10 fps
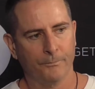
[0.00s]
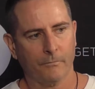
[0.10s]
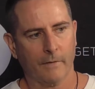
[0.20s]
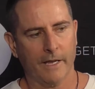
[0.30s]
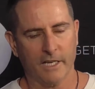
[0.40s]

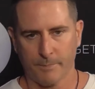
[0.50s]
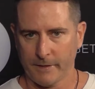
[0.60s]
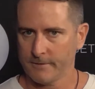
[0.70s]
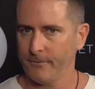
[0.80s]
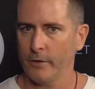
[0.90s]
He expects
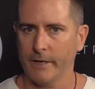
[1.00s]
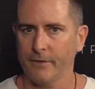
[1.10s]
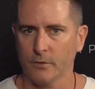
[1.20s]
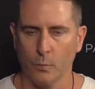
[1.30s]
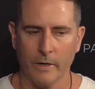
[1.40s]
to find out
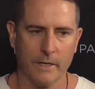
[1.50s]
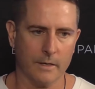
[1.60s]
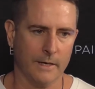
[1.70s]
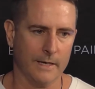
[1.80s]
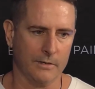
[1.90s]
this week.
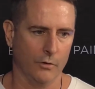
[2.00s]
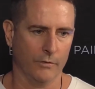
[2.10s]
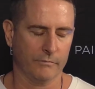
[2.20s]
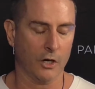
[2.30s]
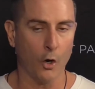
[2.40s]
He's not
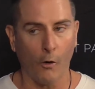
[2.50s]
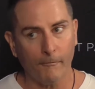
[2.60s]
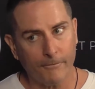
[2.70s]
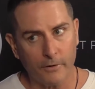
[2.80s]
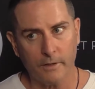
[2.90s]

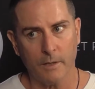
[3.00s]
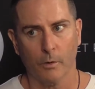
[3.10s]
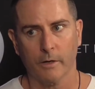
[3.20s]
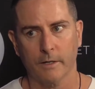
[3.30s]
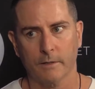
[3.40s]
confident he
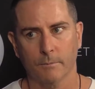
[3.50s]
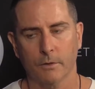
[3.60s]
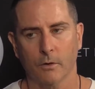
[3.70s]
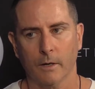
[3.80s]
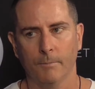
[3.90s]
won't get some
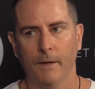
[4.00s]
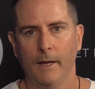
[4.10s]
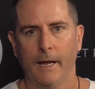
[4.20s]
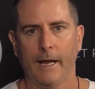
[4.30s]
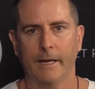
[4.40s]
time,
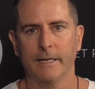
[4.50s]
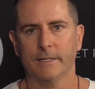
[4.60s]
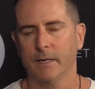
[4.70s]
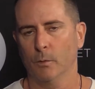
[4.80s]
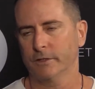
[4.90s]
and he said
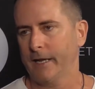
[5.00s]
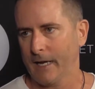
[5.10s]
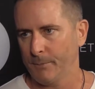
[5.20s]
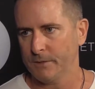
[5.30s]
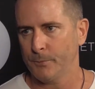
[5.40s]
he wants to hang
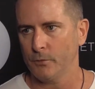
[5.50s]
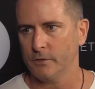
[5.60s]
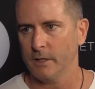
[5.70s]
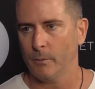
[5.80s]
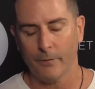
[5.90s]
up his boots
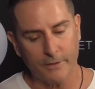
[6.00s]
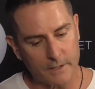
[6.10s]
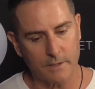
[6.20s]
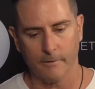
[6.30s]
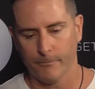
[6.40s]
anyway. This
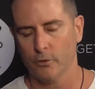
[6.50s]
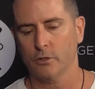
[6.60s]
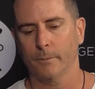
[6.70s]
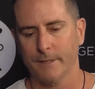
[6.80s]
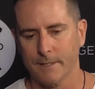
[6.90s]
isn't the first
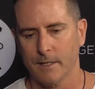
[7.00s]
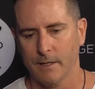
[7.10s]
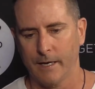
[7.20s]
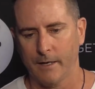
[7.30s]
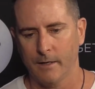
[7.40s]
time he said
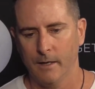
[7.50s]
that.